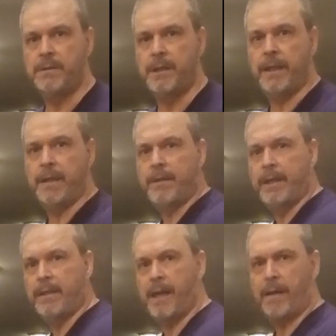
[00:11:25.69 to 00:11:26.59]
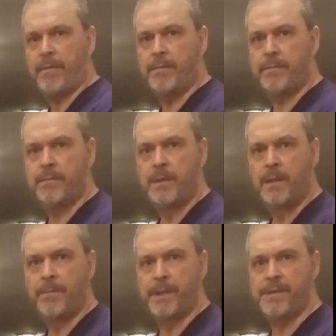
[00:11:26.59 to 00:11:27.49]
he can get that
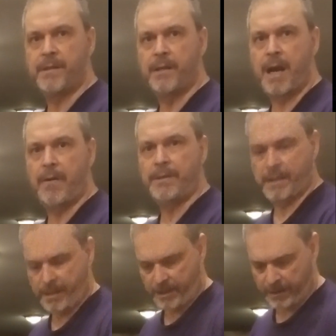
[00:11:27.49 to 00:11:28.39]
pistol out and he